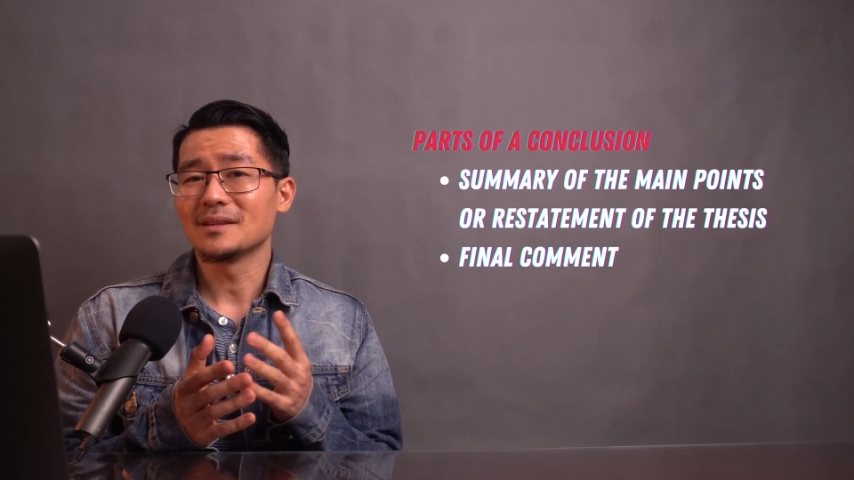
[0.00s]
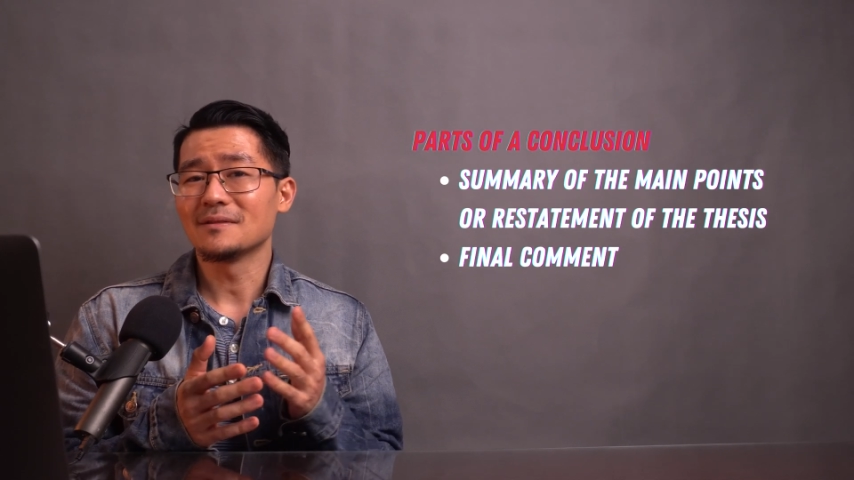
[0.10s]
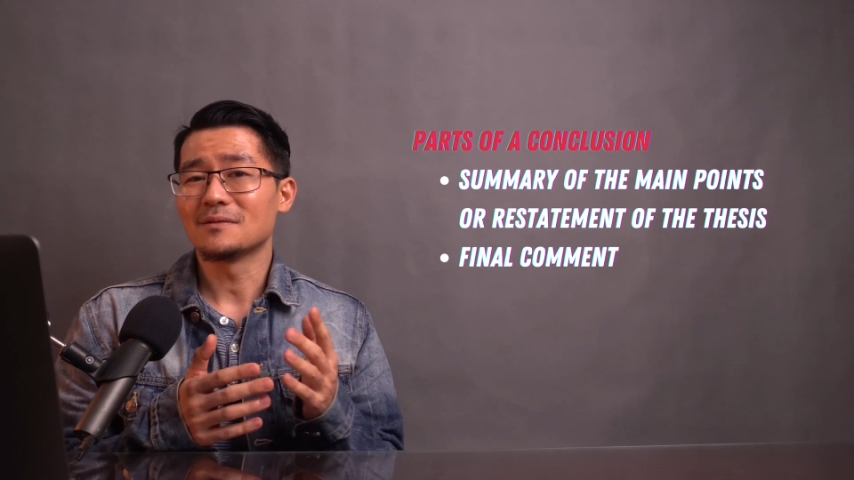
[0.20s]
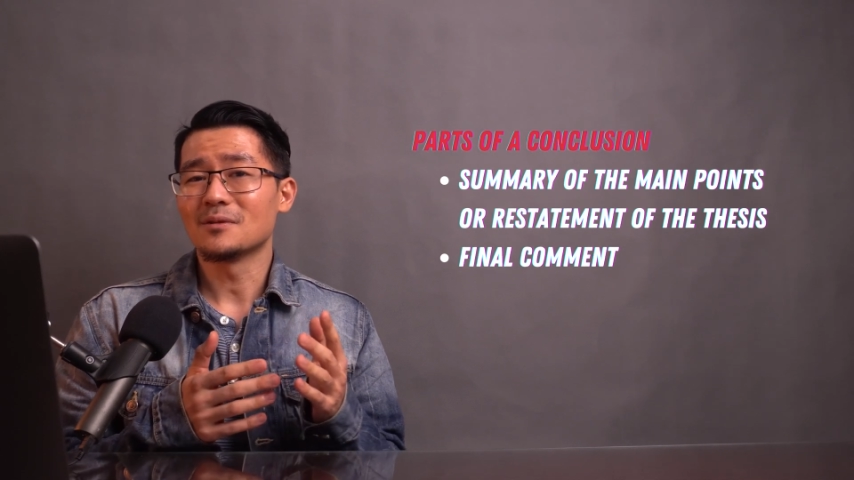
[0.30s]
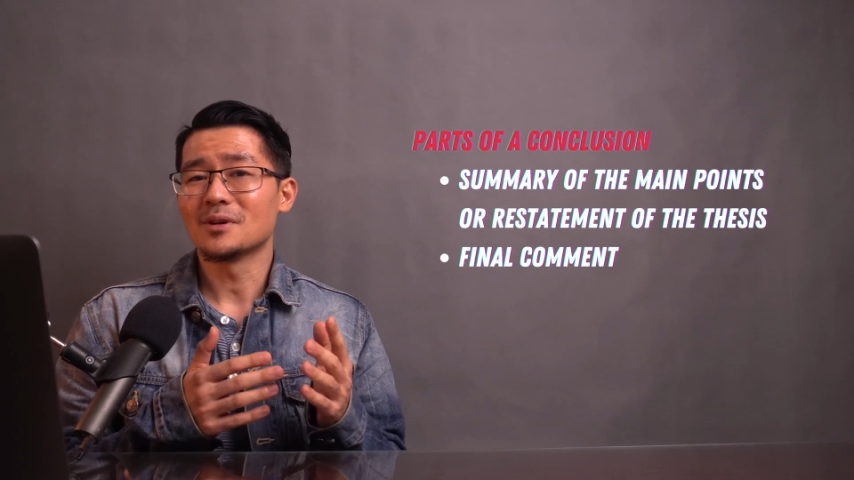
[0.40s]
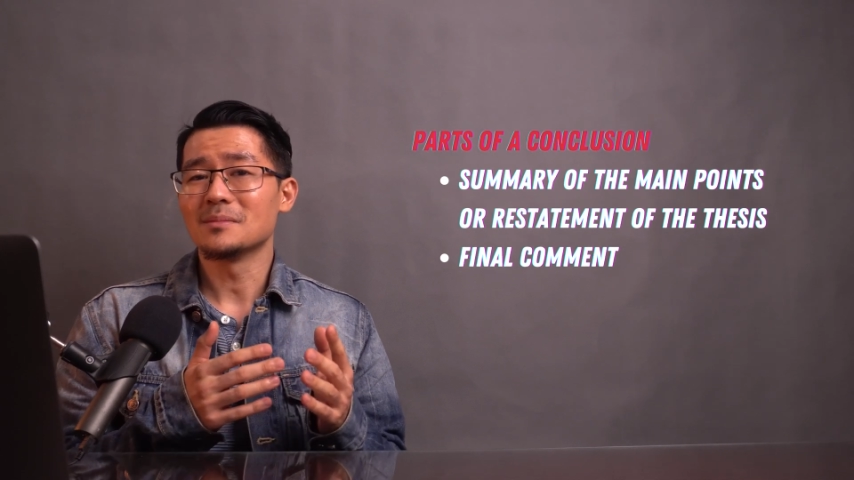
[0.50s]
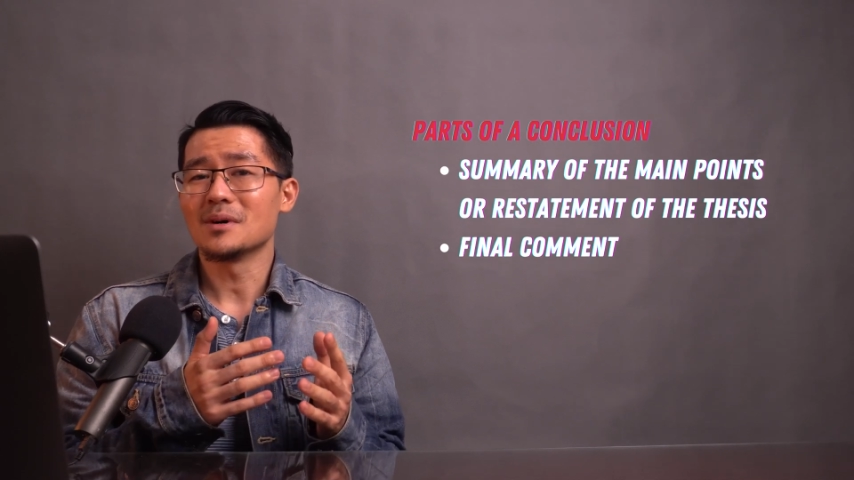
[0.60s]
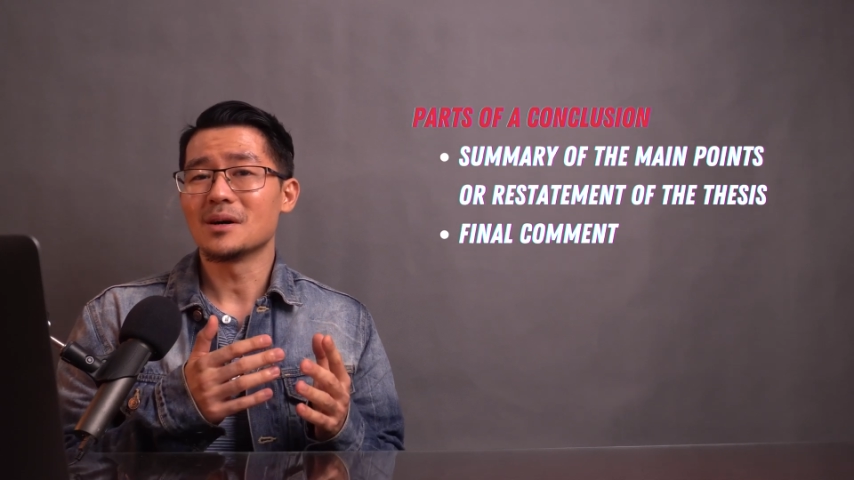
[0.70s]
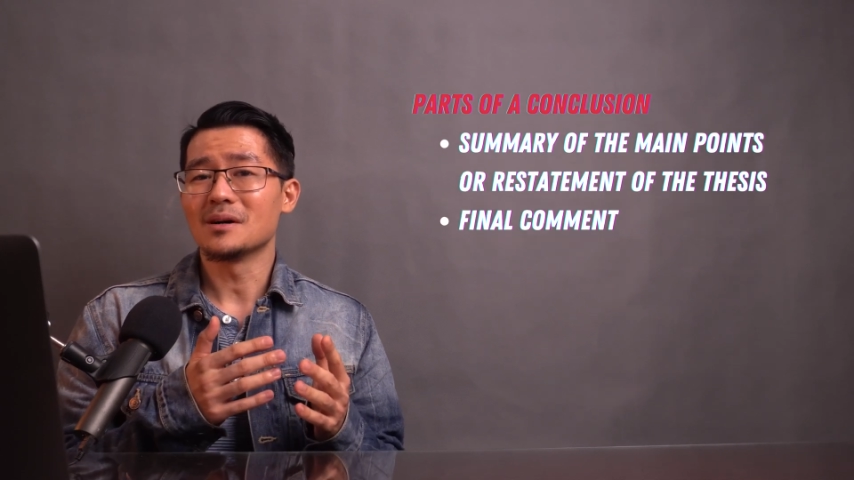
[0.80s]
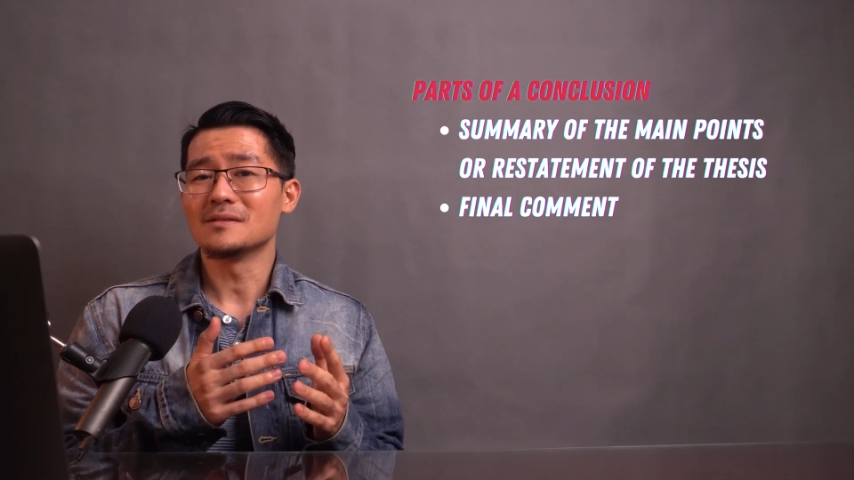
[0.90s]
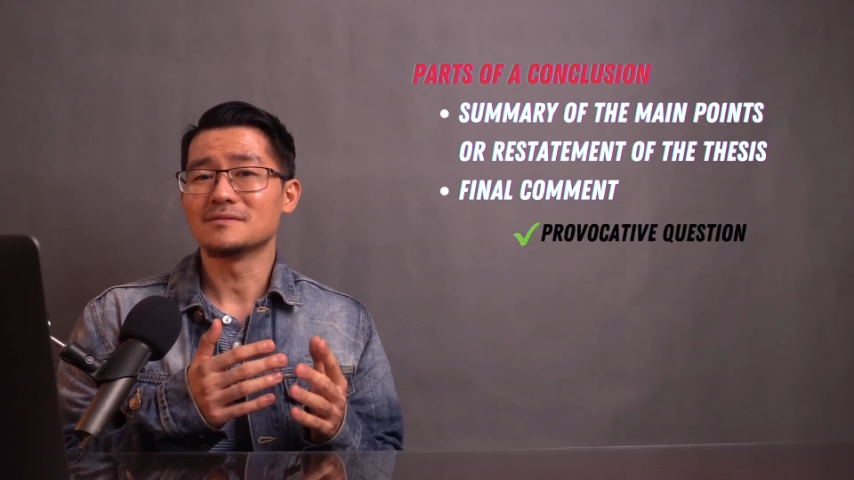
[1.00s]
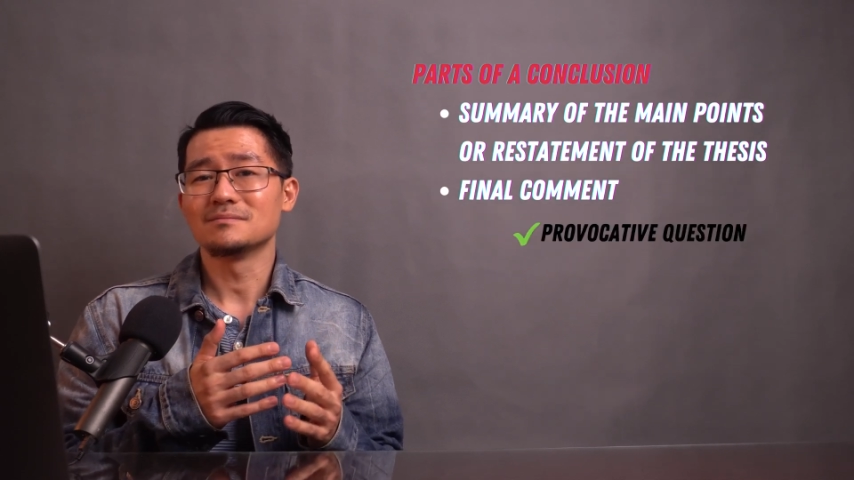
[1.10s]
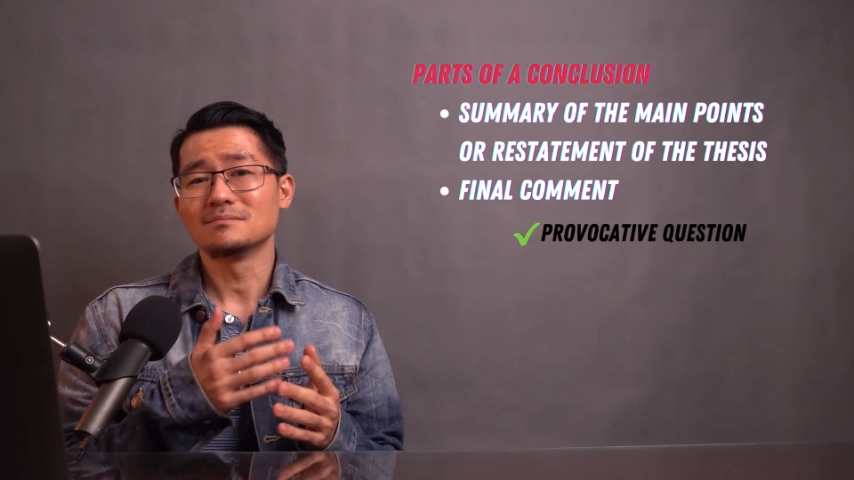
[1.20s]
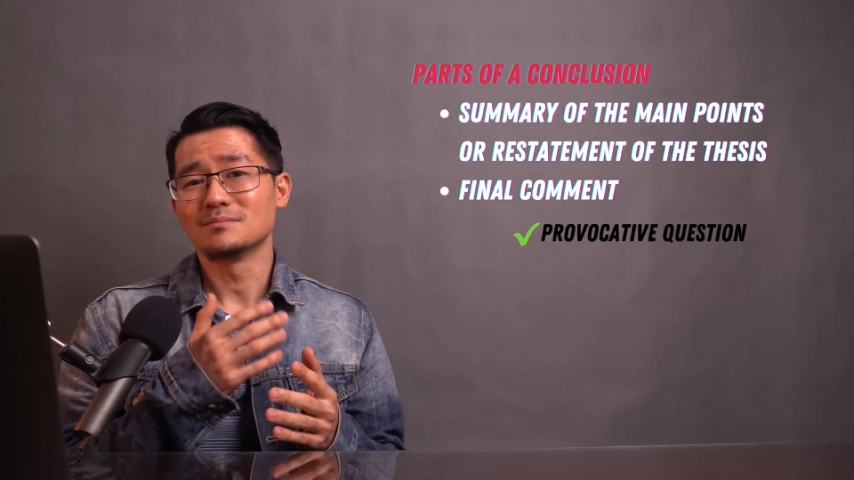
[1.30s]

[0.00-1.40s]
in the form of